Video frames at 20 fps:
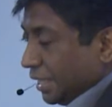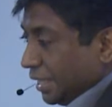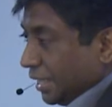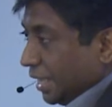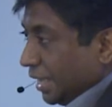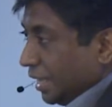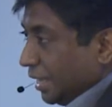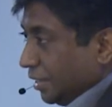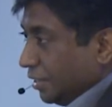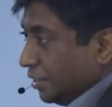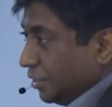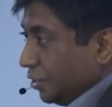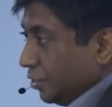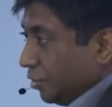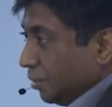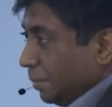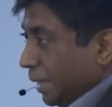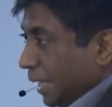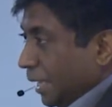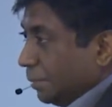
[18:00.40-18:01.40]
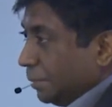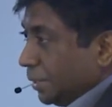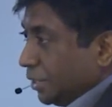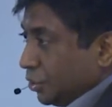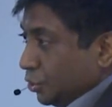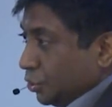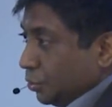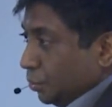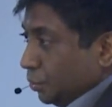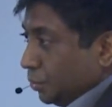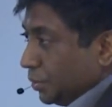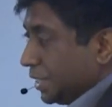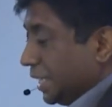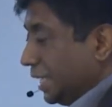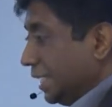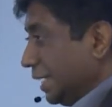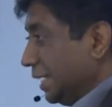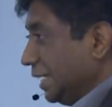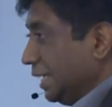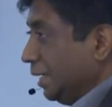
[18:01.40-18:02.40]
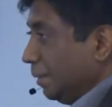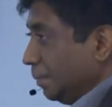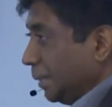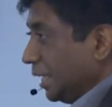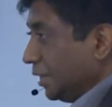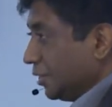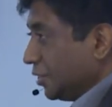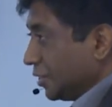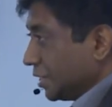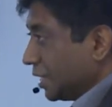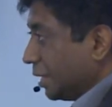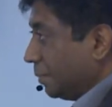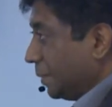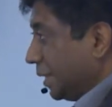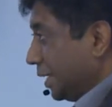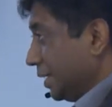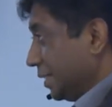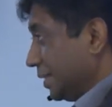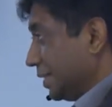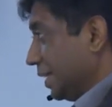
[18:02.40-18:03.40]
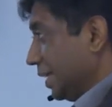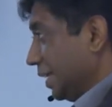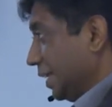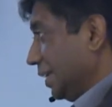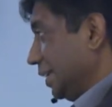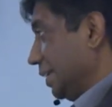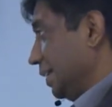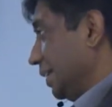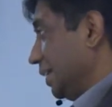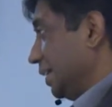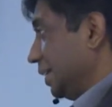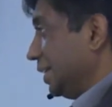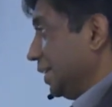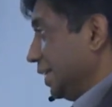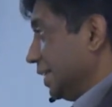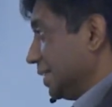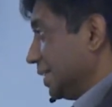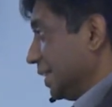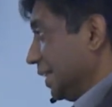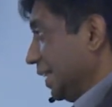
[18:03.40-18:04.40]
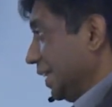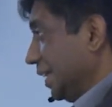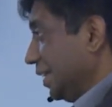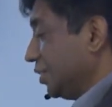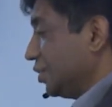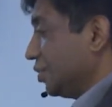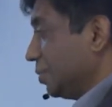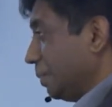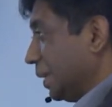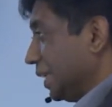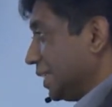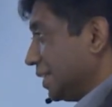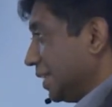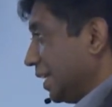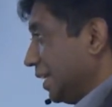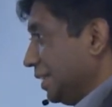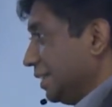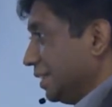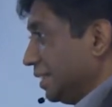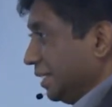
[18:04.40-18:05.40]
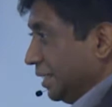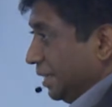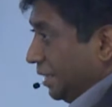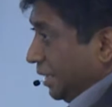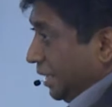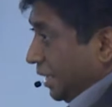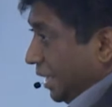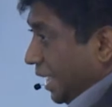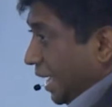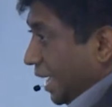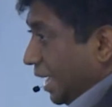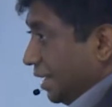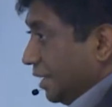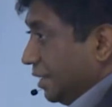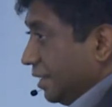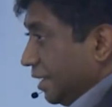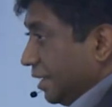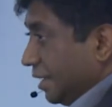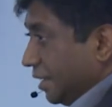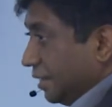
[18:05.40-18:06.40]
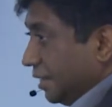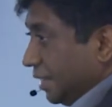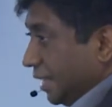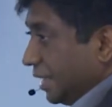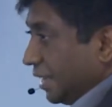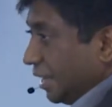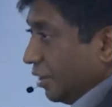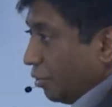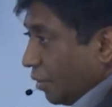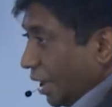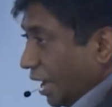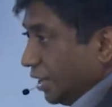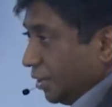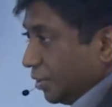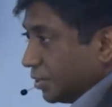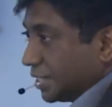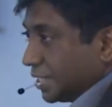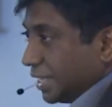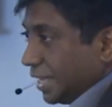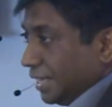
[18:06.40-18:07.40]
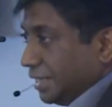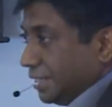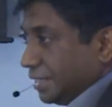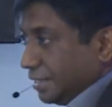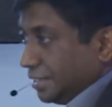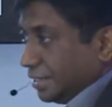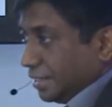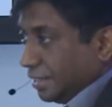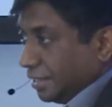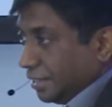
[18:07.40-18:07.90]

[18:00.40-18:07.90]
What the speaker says: and you'll be able to send an email to someone saying, here's a link to my site, and they can run your site